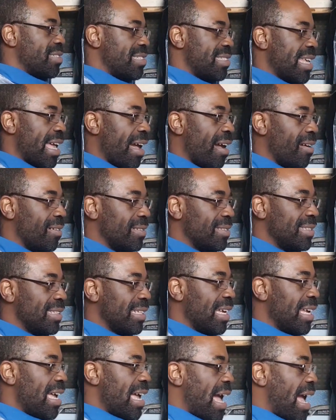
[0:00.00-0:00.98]
sound,
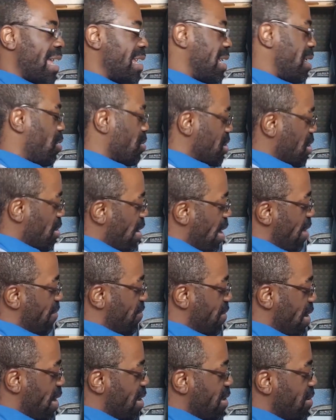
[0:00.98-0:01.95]
and then also
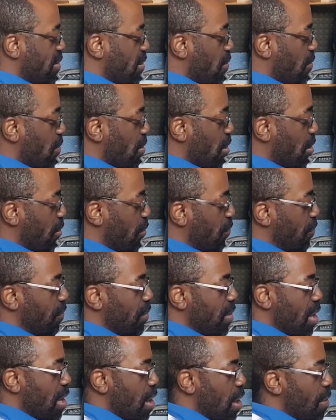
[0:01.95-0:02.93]
have their
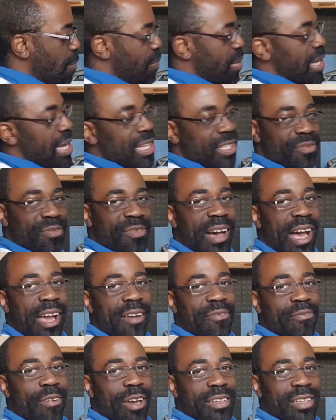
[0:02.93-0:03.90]

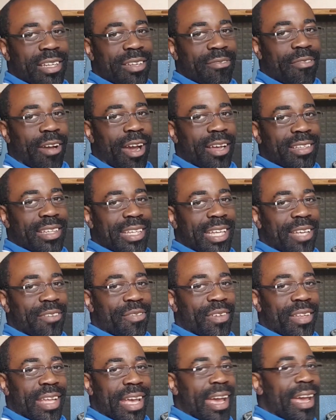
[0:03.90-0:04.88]
PS5 right
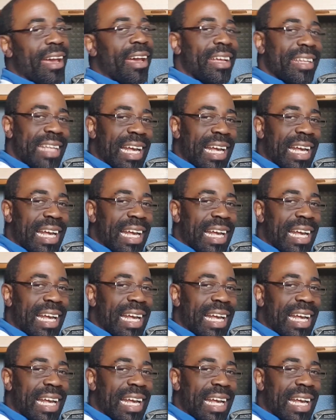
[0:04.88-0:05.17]
underneath it there.